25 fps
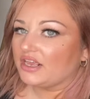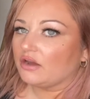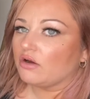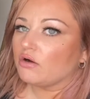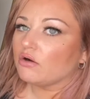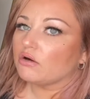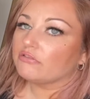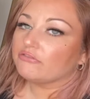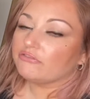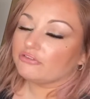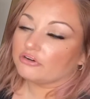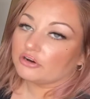
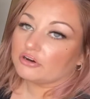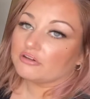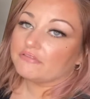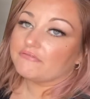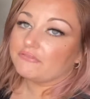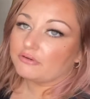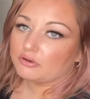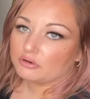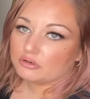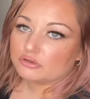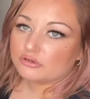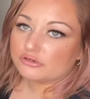or for a
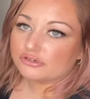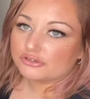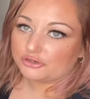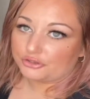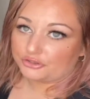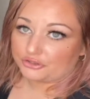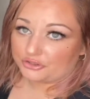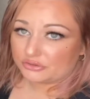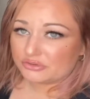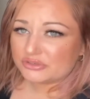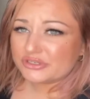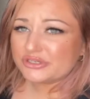photo
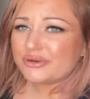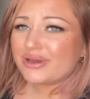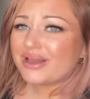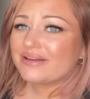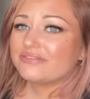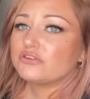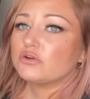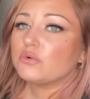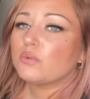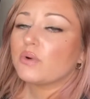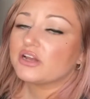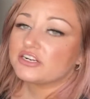shoot, you do
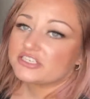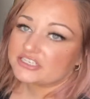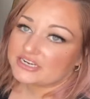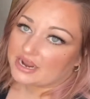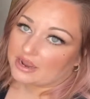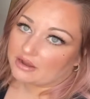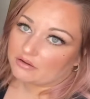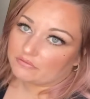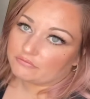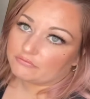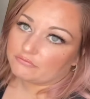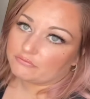have to watch
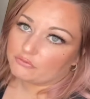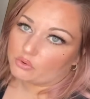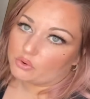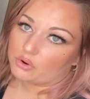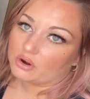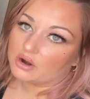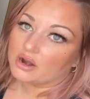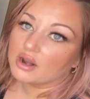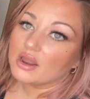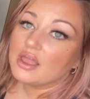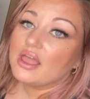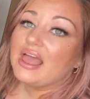out
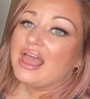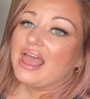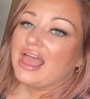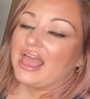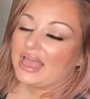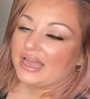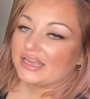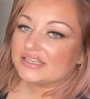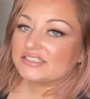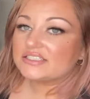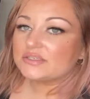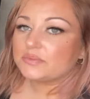for
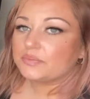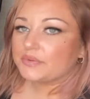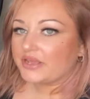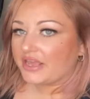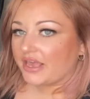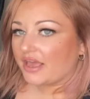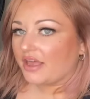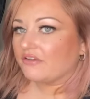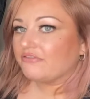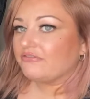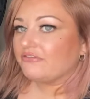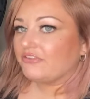
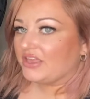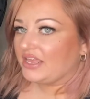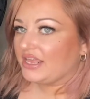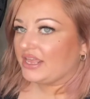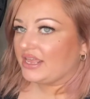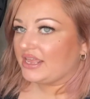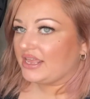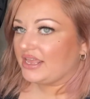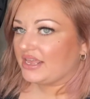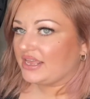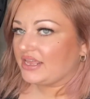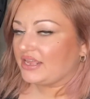SPF
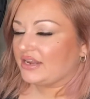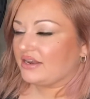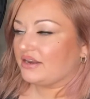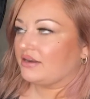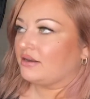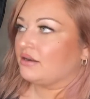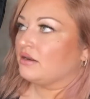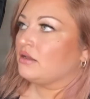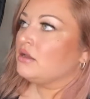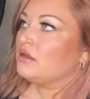in